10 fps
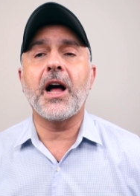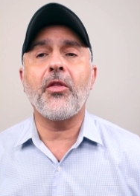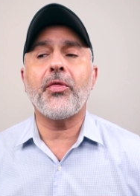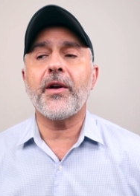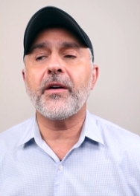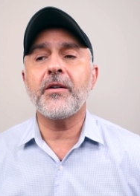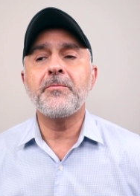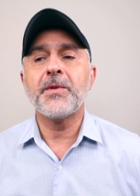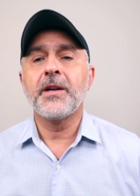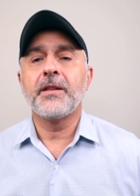out there,
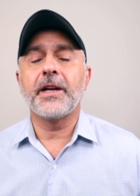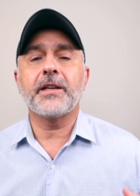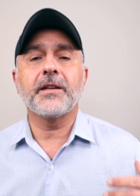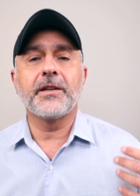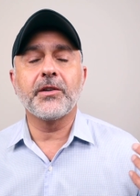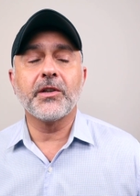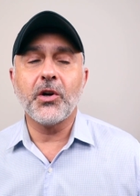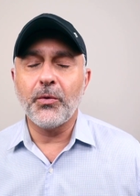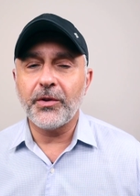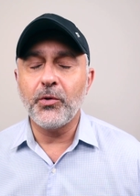like uh, you can
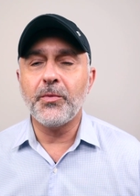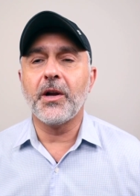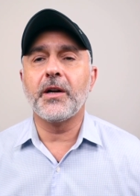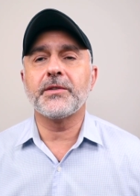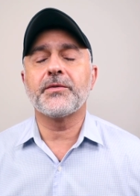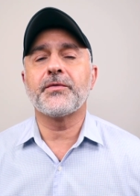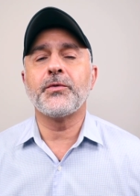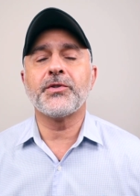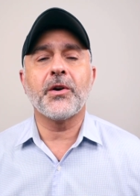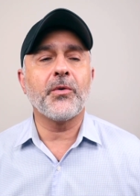go with Houbigant's
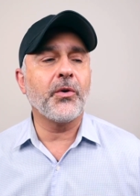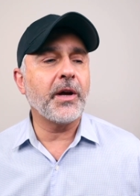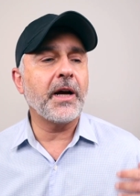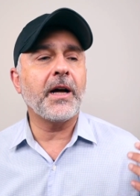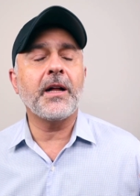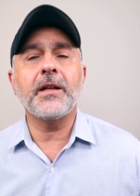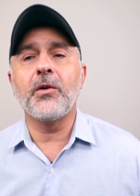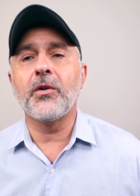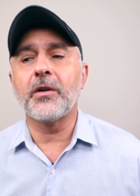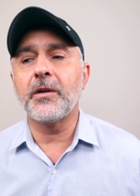Fougere Royale
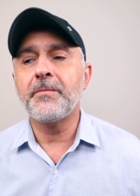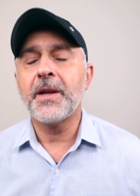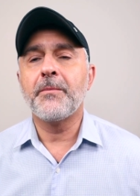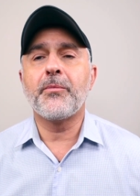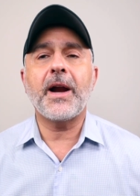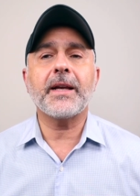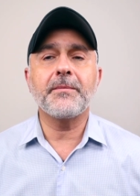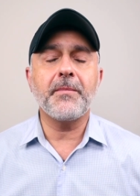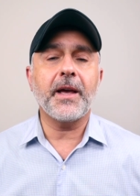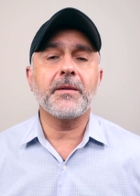or
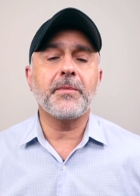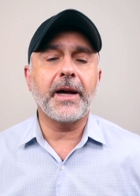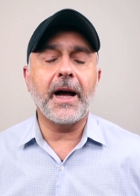Bracken Man by